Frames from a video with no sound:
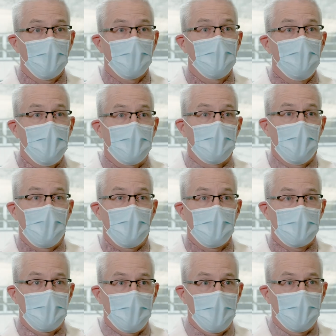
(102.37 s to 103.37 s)
we're going to make an
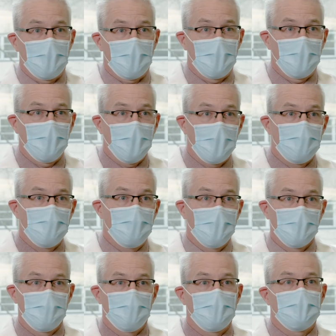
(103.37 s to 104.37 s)
art gallery at
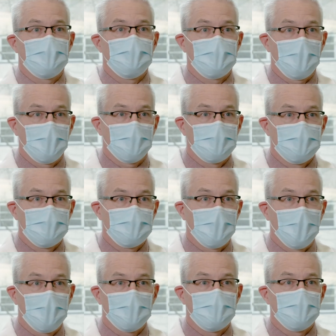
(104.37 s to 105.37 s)
both of our
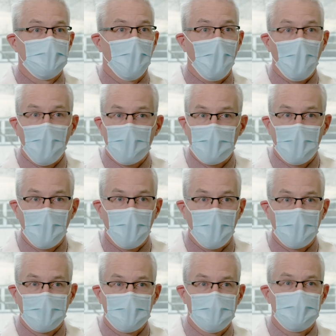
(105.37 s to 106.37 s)
sites, and it, all the
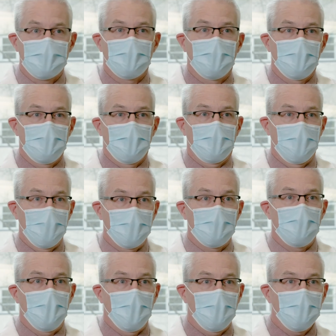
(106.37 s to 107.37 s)
art is going to be
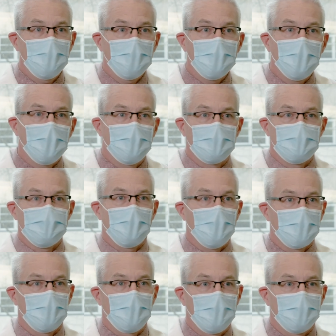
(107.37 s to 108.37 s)
kid made, and it's
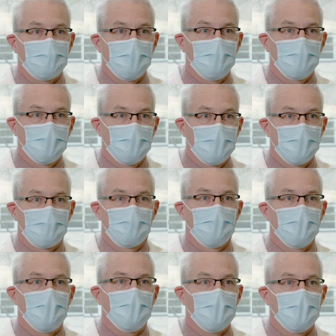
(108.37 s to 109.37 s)
all going to have to do
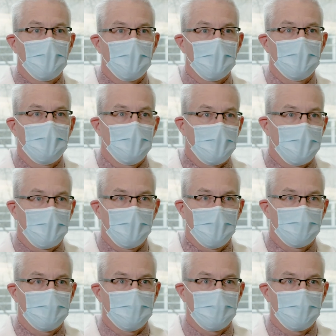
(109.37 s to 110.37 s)
with what will the world be
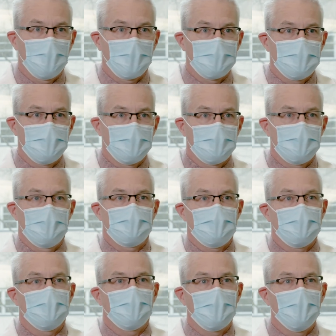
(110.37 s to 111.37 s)
like after this vaccine
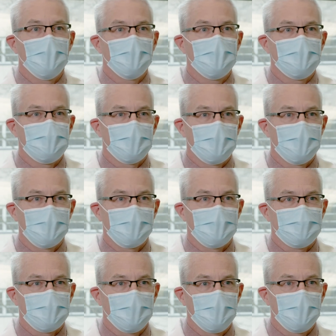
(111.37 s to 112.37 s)
gets rid of COVID. So we
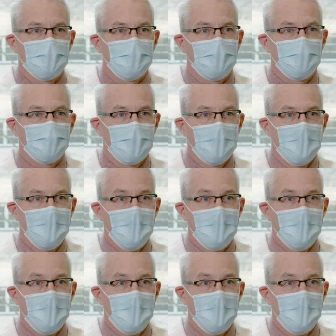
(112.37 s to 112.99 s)
think that's going to be kind of